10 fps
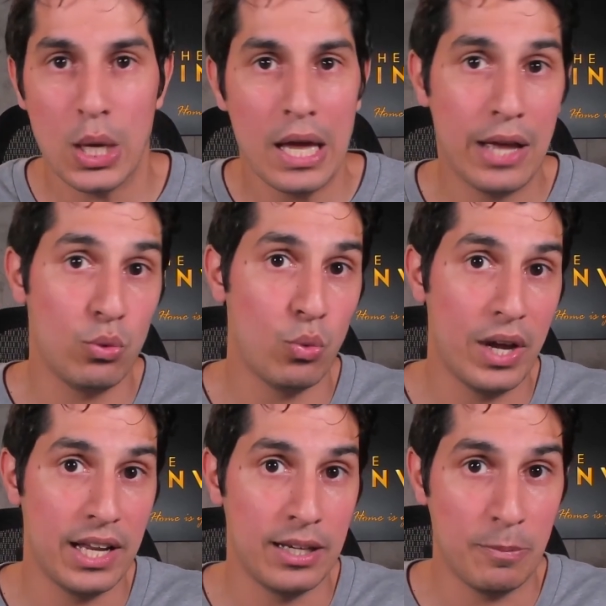And
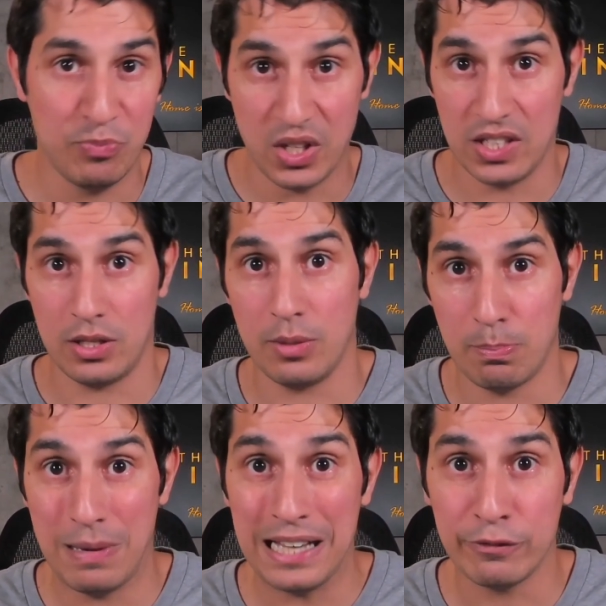when the
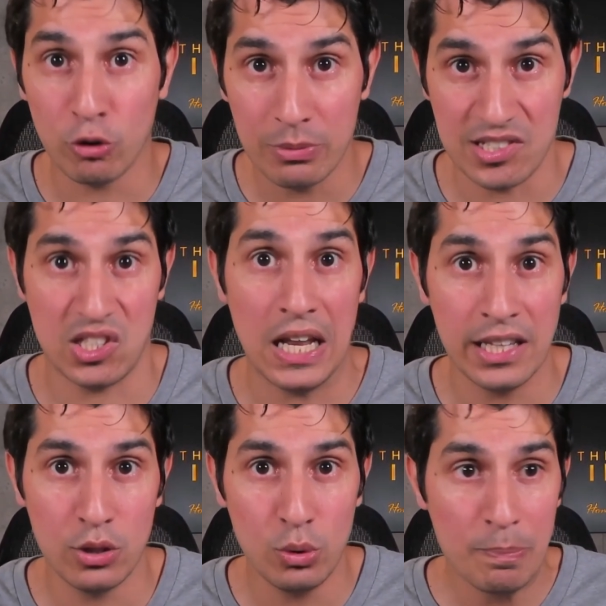platform is telling
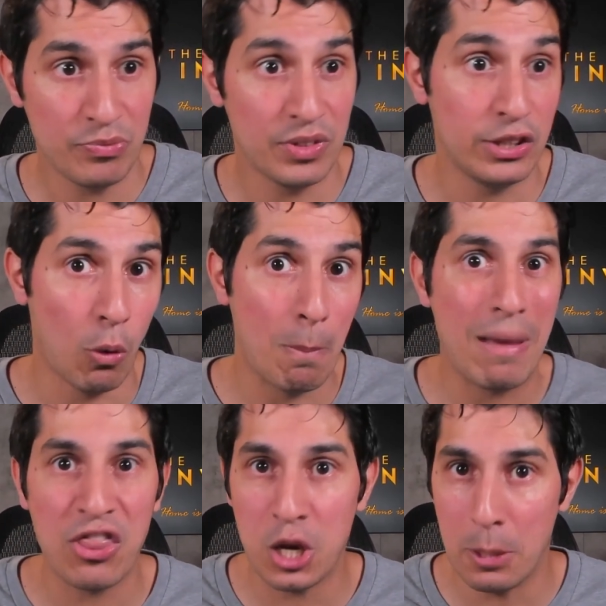you that your monthly